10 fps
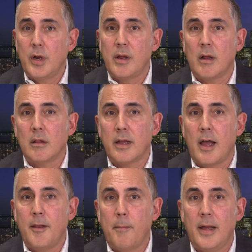you can click
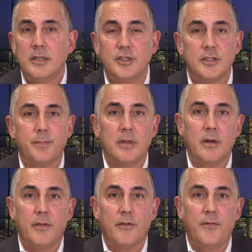on the button just below
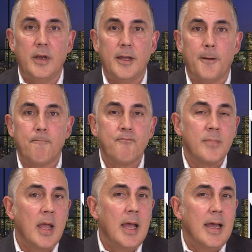this video.
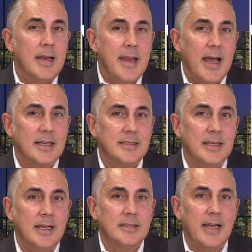Next
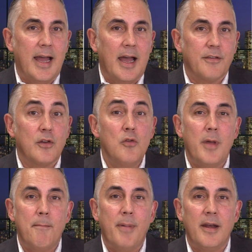is to ask who
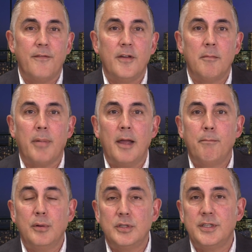may benefit by
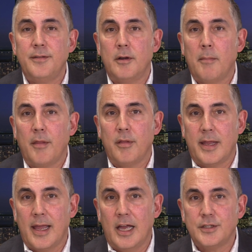boosting their monthly
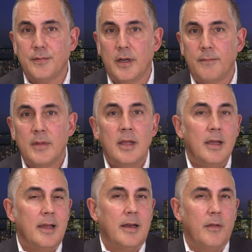cash flow.
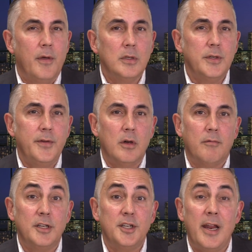Now, those of you
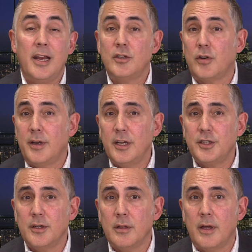originating
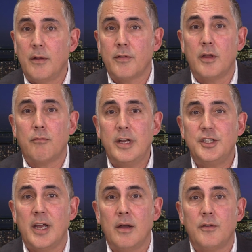traditional loans could reach
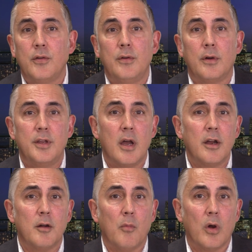out to your
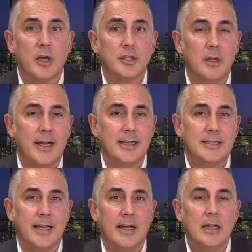younger mortgage
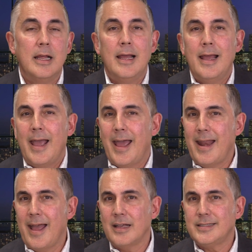clientele and
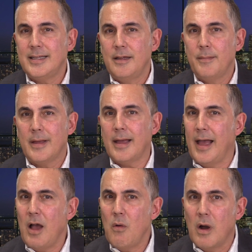ask them,
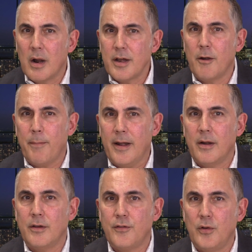how are your
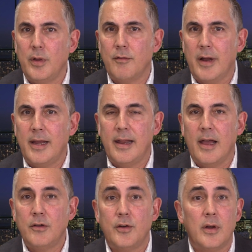parents doing right
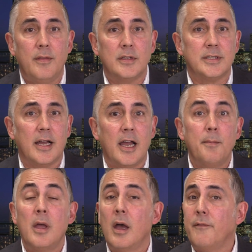now during this time
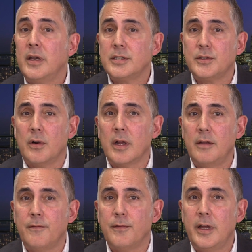of historic
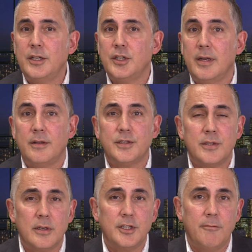inflation and
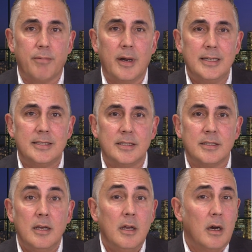surging prices?
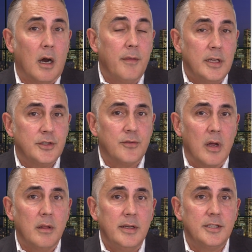Are they
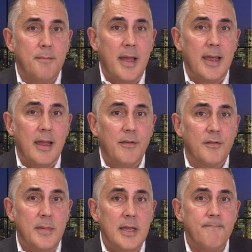struggling to make ends
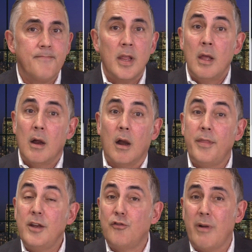meet? Are
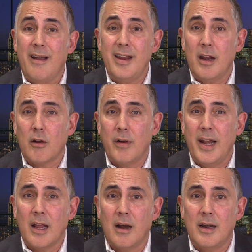they drowning in
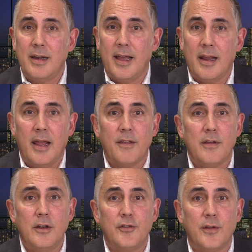credit card debt as
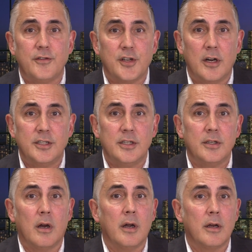interest charges
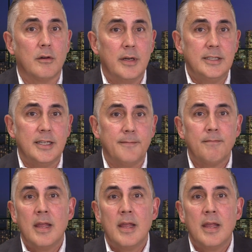are increasing?